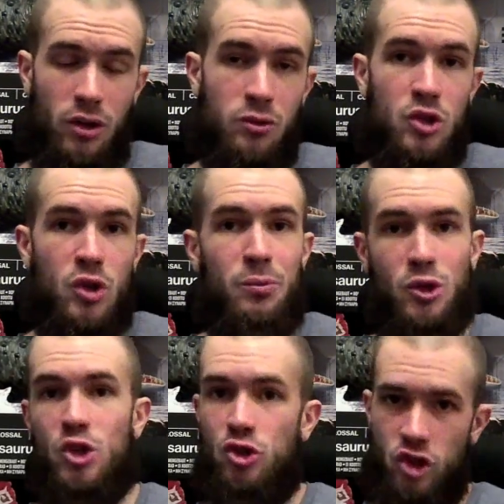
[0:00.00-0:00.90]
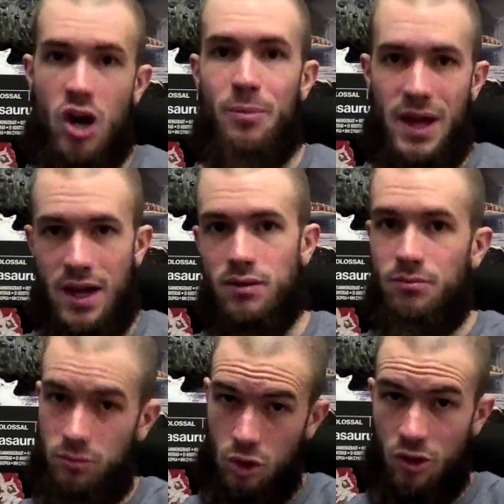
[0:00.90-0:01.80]
You can put your job ad
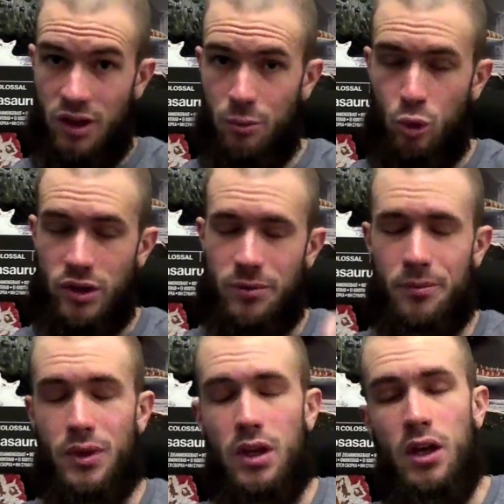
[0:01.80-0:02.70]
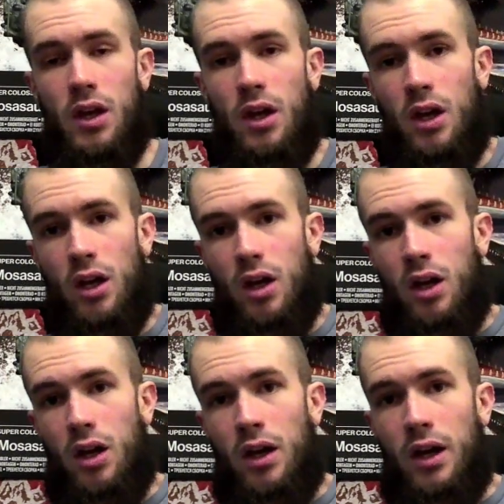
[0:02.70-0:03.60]
on their board.
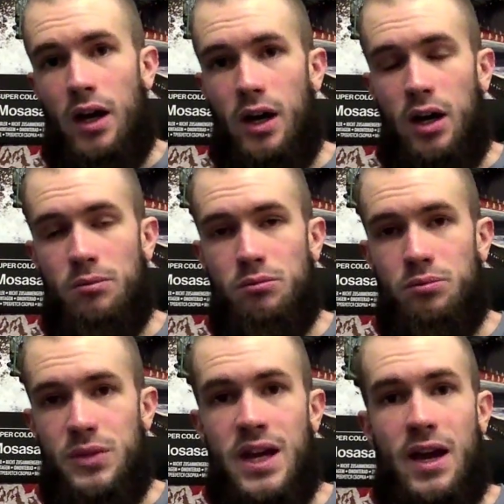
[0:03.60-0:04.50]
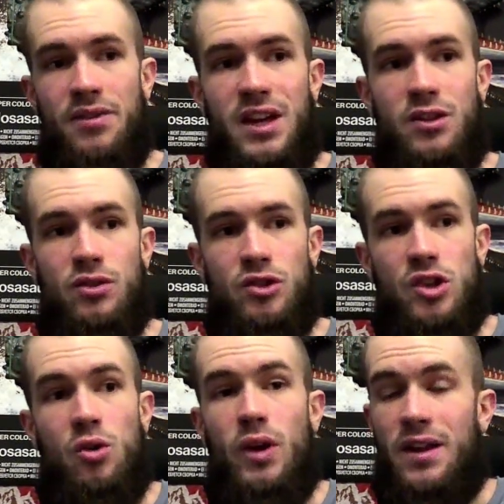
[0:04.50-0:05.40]
Yeah, and
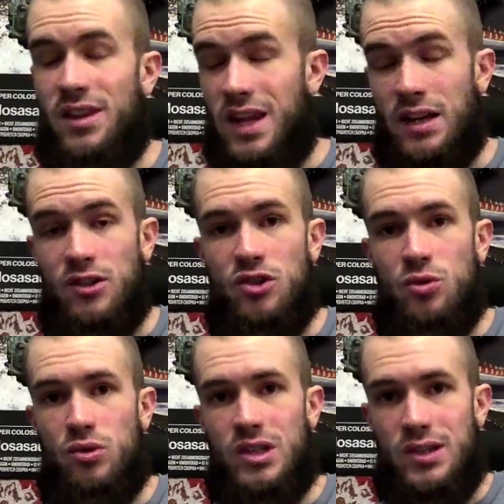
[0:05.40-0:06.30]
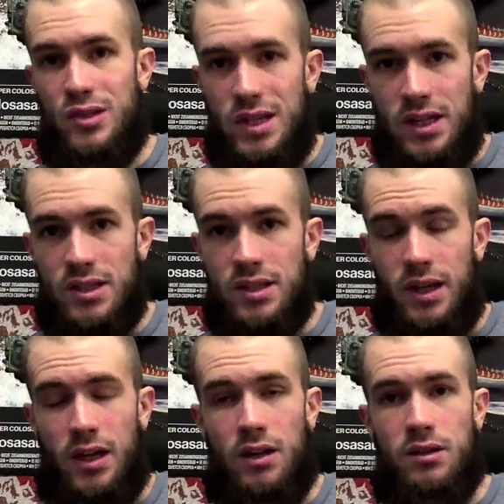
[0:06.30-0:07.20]
then acting students can see it,
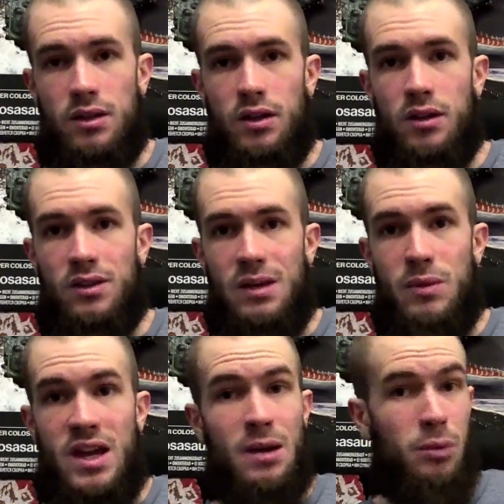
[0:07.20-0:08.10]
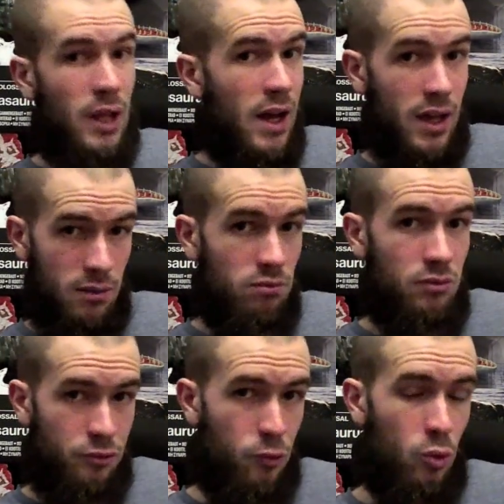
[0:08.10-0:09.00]
and they may apply
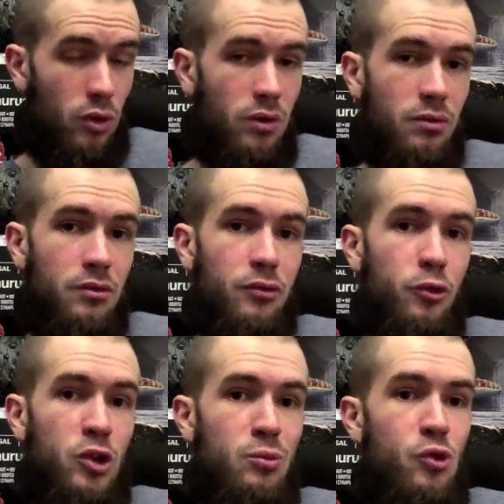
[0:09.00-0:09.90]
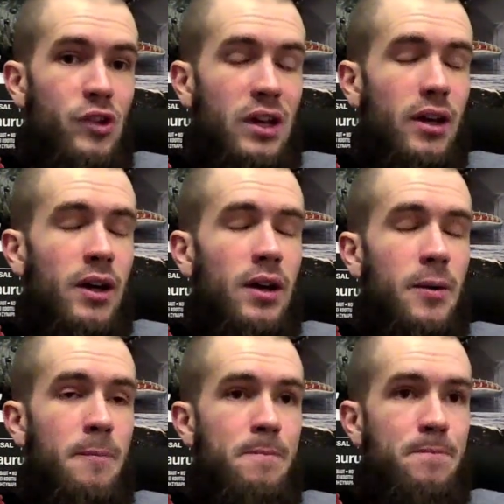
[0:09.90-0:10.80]
for your movie.
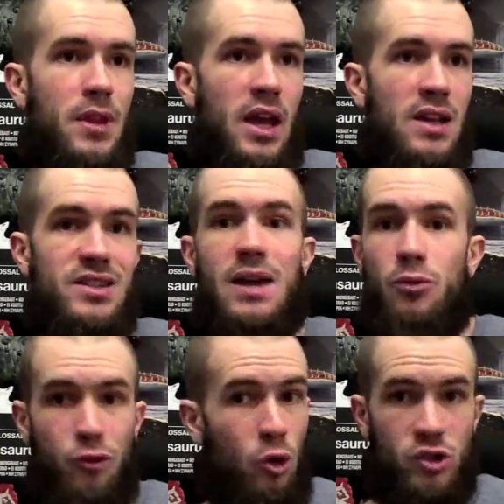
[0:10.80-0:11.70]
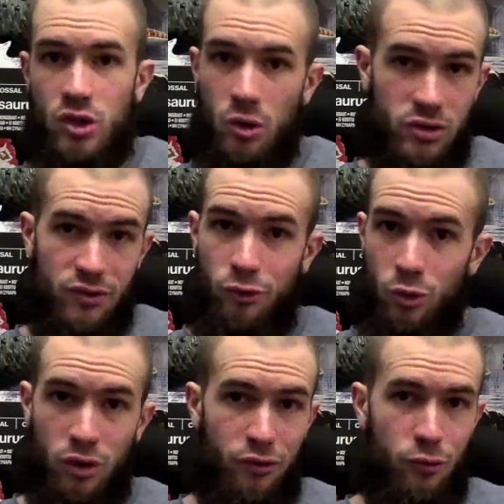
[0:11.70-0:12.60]
And same of course goes
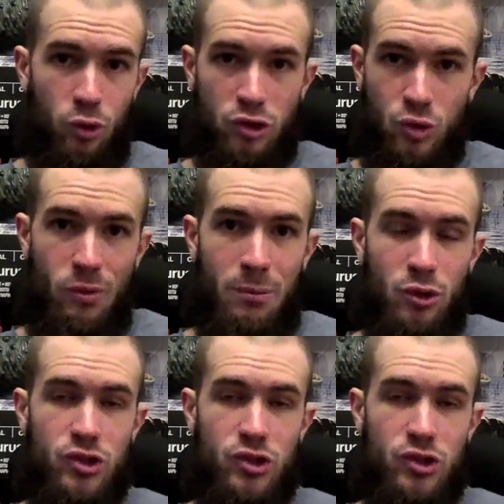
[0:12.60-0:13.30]
for crew members.